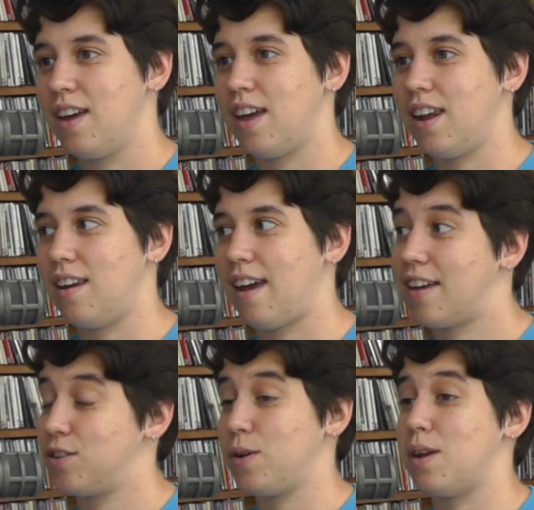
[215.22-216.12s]
And
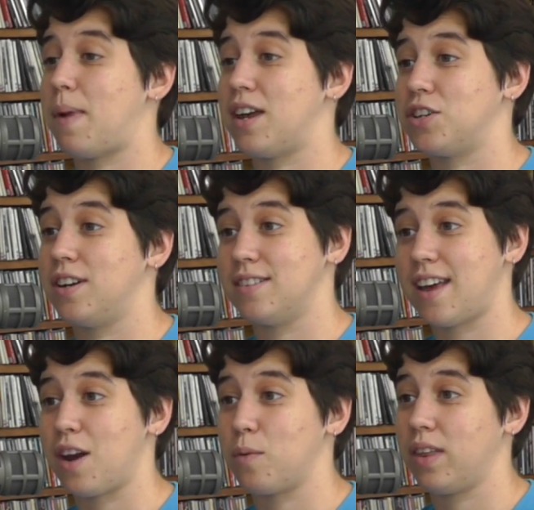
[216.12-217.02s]
as you can imagine, it's
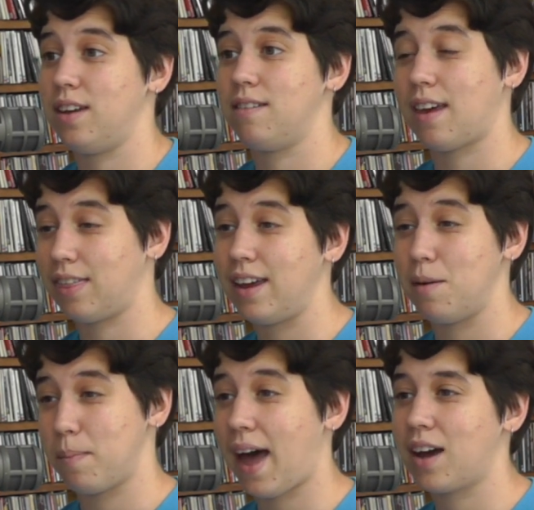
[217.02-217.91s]
had a really deadly
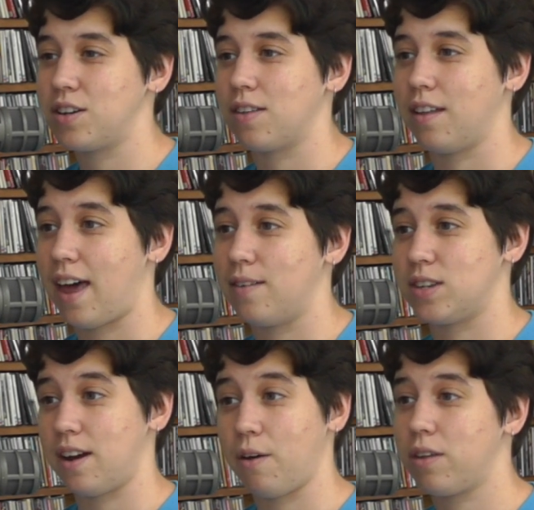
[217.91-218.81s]
impact on the
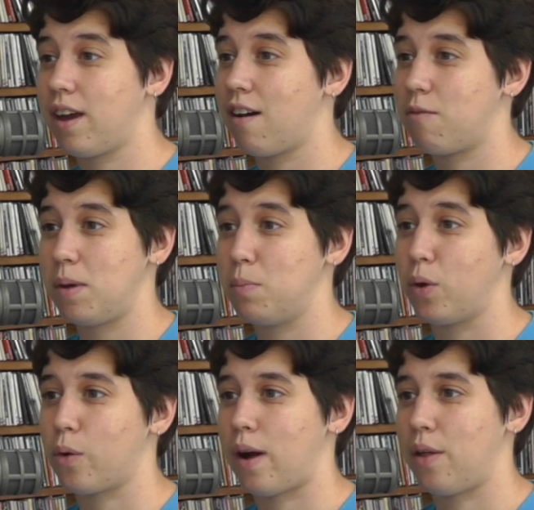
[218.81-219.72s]
lives and healthcare of
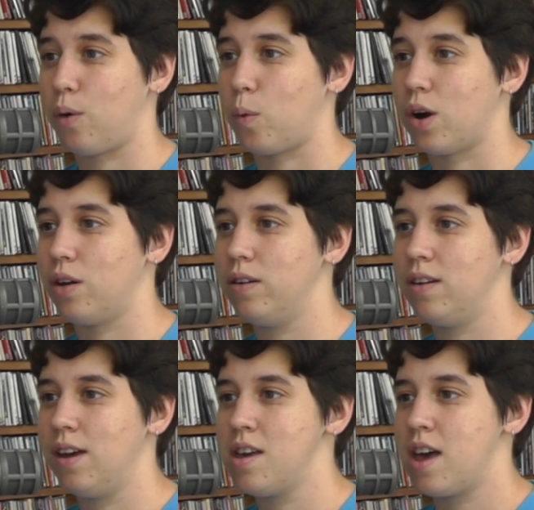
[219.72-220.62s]
people around the world.
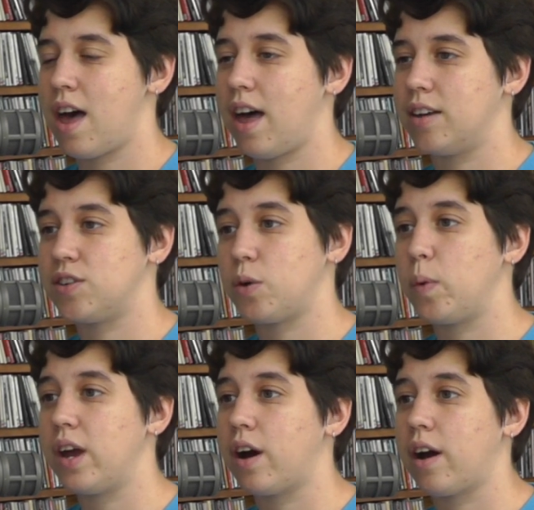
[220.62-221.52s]
So
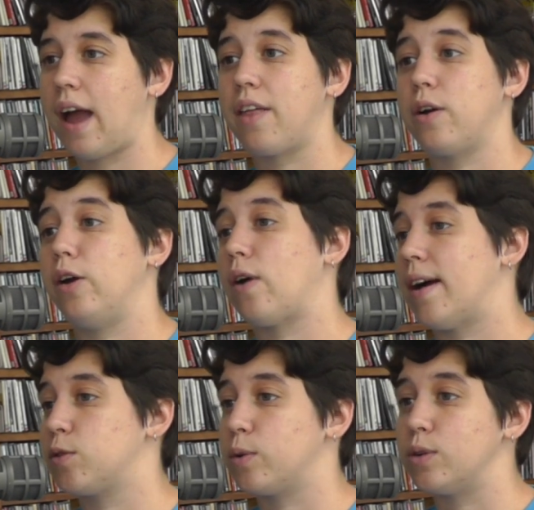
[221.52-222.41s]
we are gathering
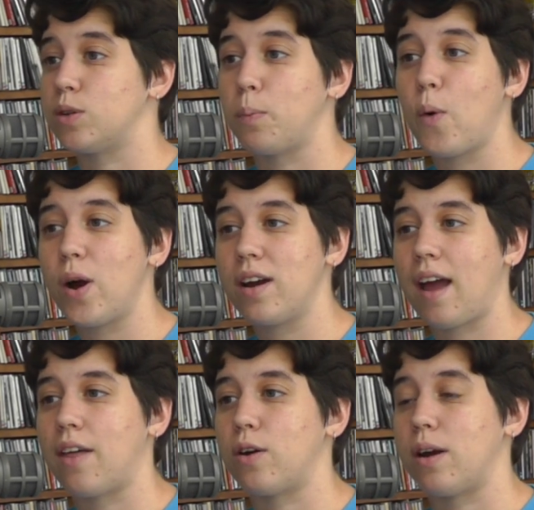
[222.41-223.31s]
grassroots support,
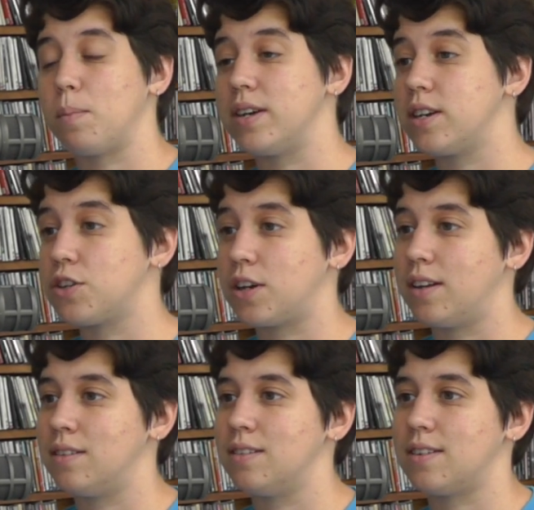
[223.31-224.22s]
gathering
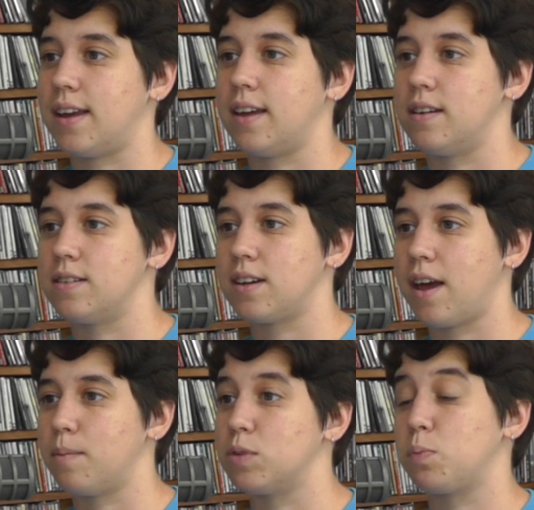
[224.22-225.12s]
petitions,
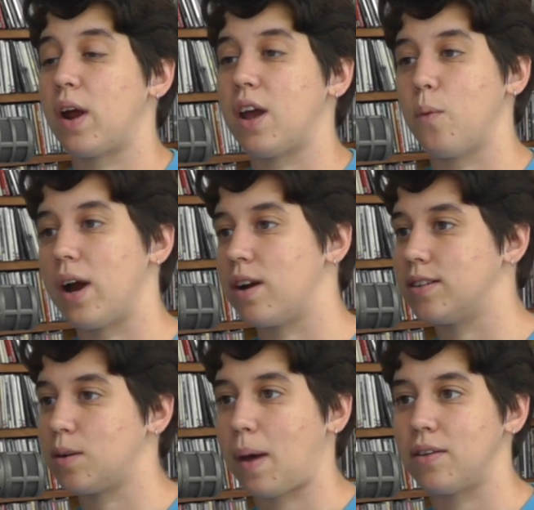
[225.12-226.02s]
and spreading
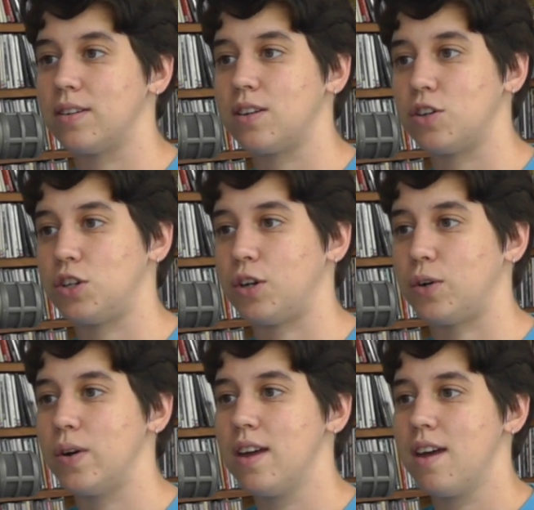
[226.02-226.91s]
awareness about this issue
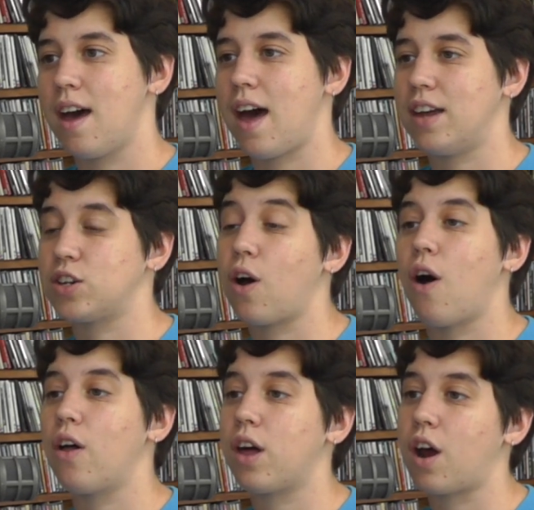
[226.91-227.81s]
to
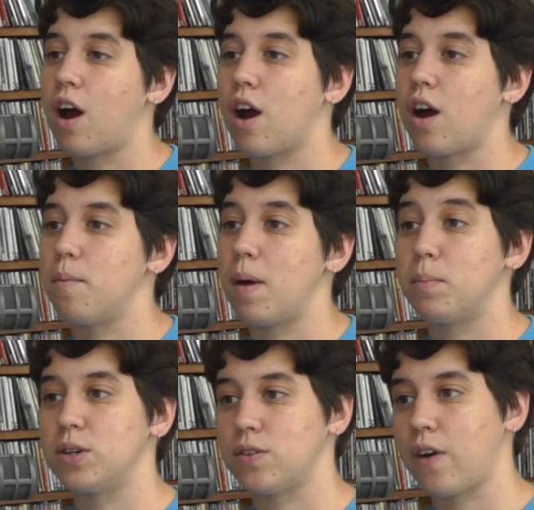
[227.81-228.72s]
call on our
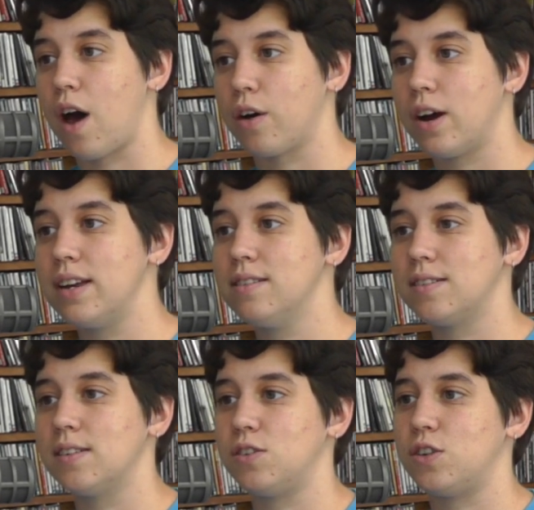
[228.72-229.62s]
members of
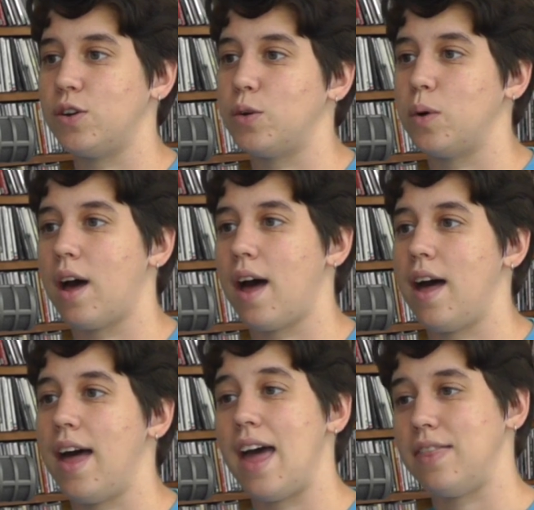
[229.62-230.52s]
Congress to
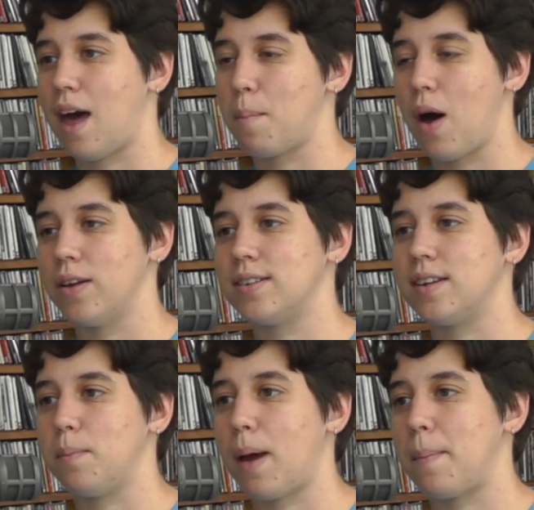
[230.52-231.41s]
end that
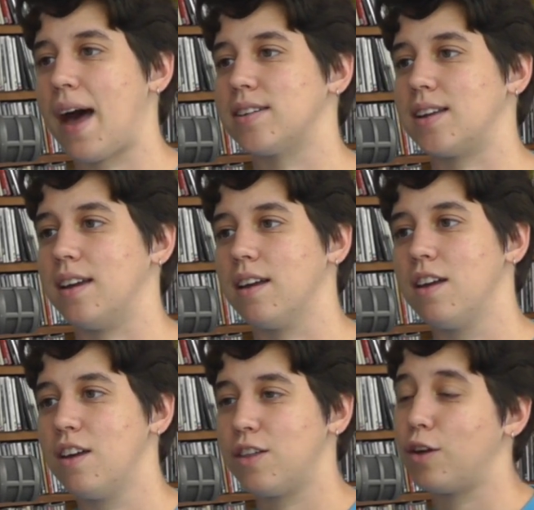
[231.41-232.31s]
policy by passing
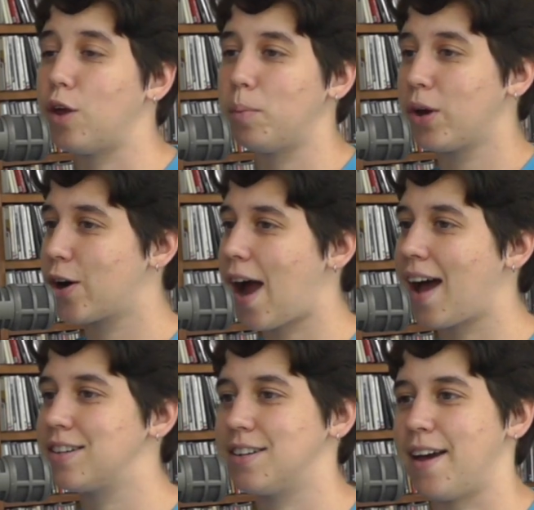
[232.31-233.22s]
the Global HER
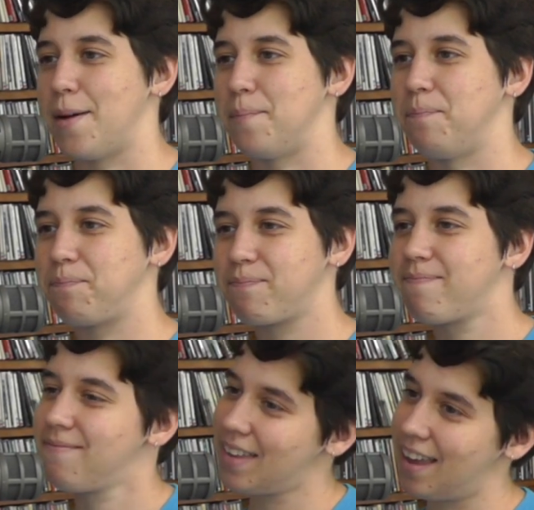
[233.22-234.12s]
Act,
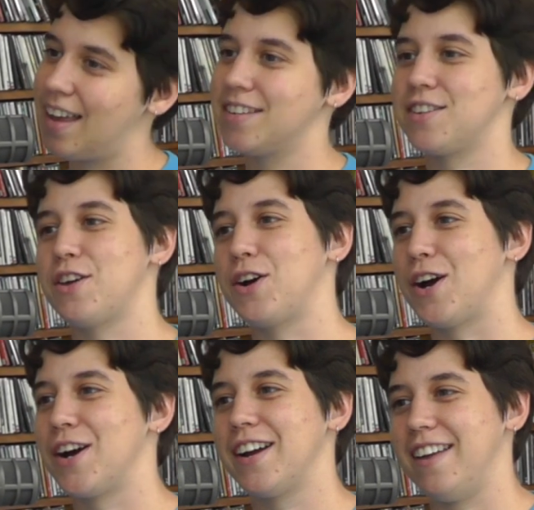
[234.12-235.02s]
hence the
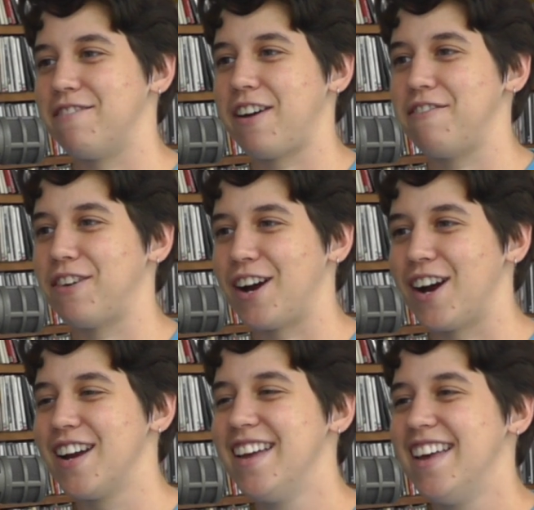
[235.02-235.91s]
HER in Fight for
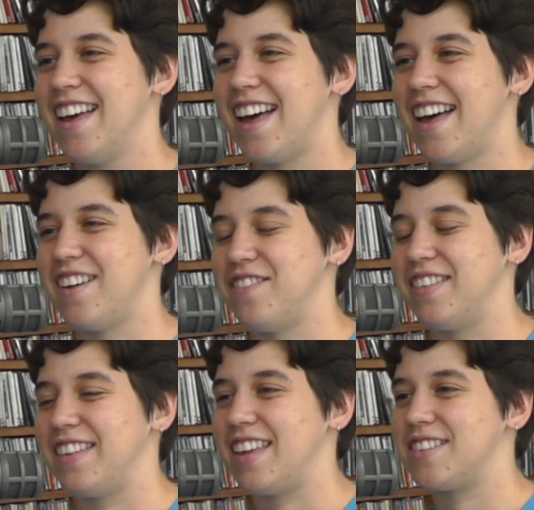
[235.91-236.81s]
Her.
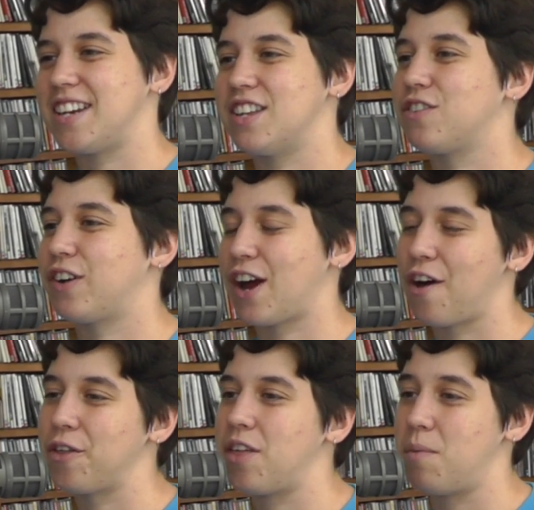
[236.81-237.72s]
It stands for
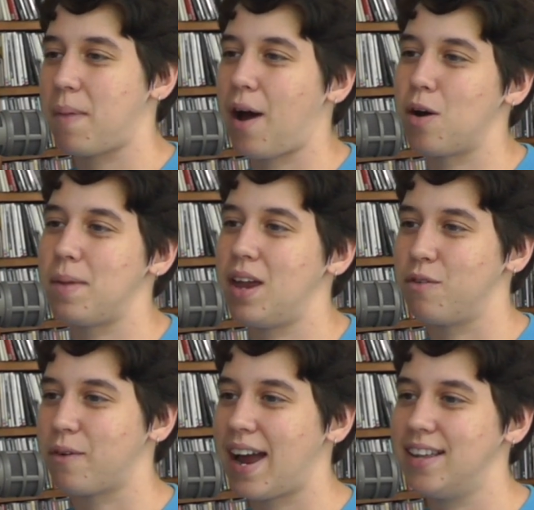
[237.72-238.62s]
Health, Empowerment,
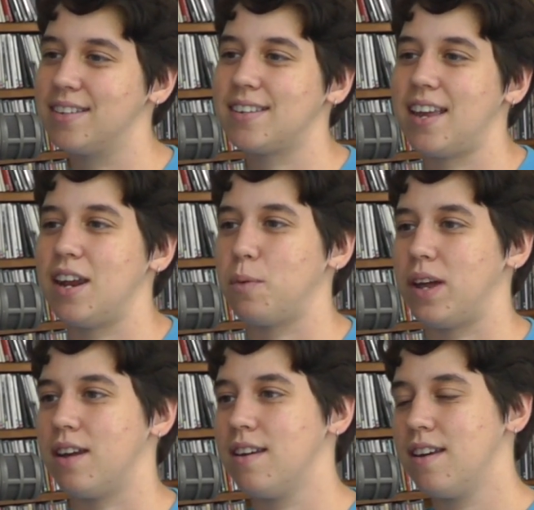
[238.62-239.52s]
and Rights, and it would